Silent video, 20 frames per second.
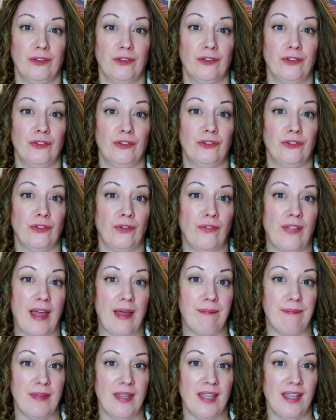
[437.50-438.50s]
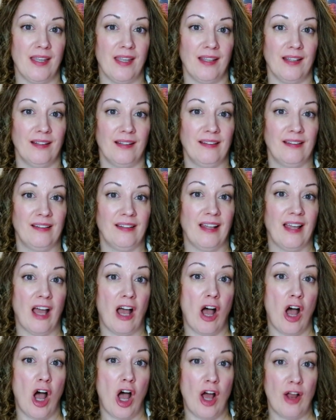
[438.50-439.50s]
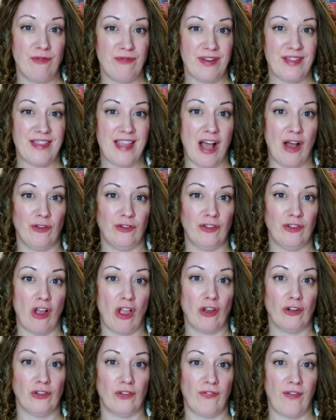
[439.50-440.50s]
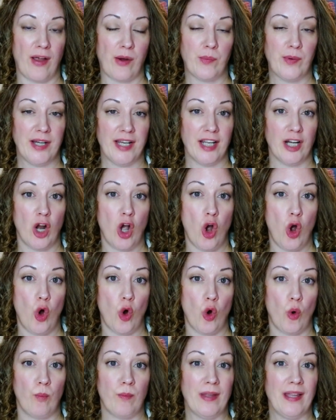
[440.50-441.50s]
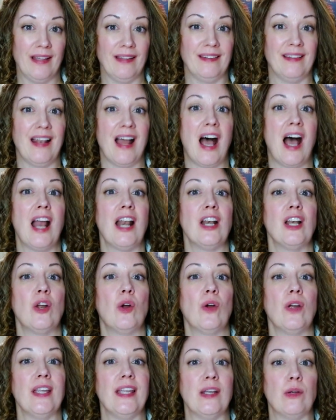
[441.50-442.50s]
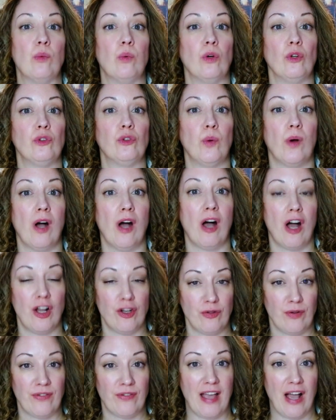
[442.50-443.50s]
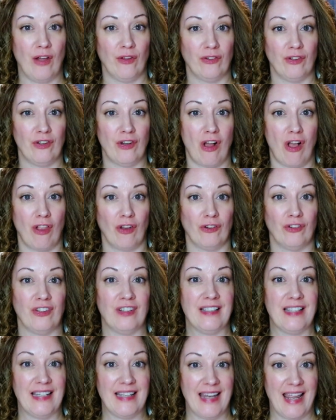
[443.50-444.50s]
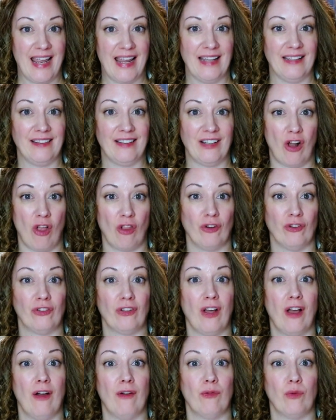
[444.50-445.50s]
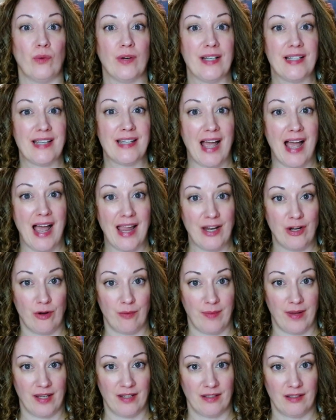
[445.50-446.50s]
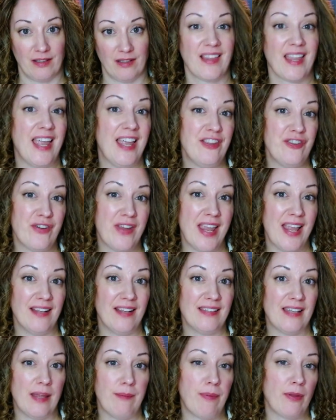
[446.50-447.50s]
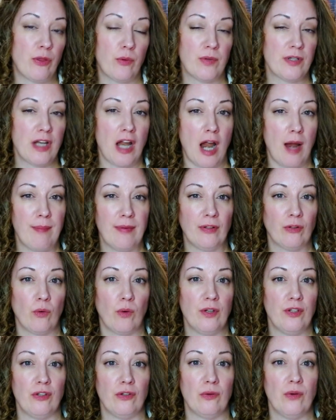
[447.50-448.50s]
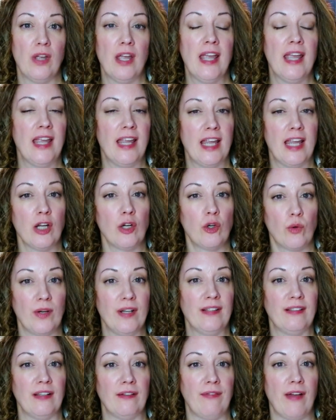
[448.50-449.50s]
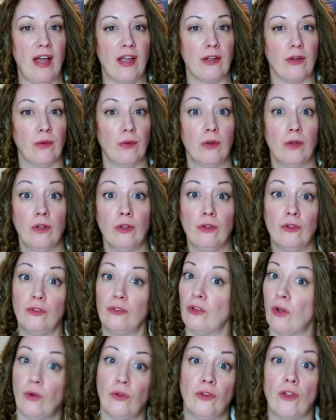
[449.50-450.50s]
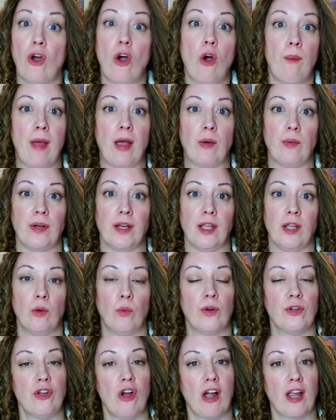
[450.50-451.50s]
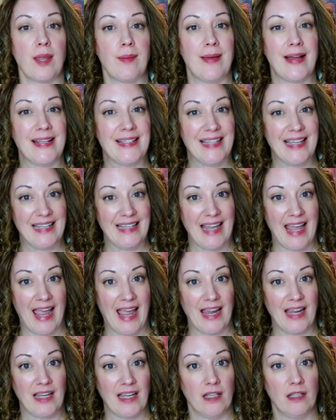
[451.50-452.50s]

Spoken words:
So that means $100,000 of equity in a home is not equal to $100,000 in today's dollars of retirement. And you can't say, but the retirement's going to increase in value. So is the home equity. We're talking about today.